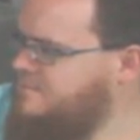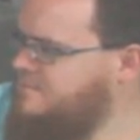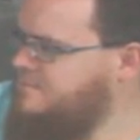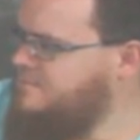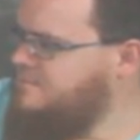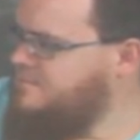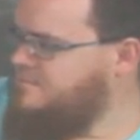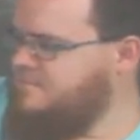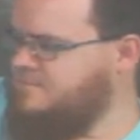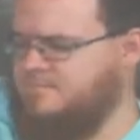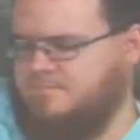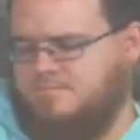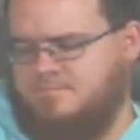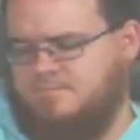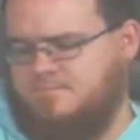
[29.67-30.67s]

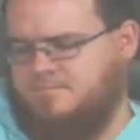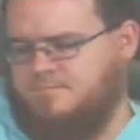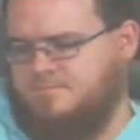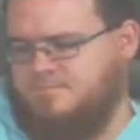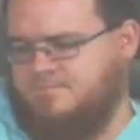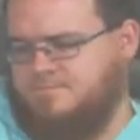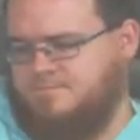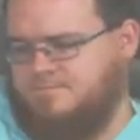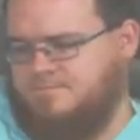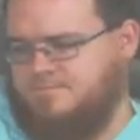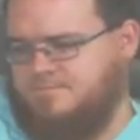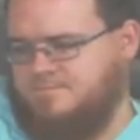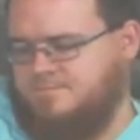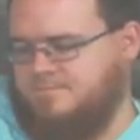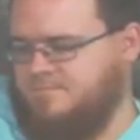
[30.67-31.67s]
[no speech]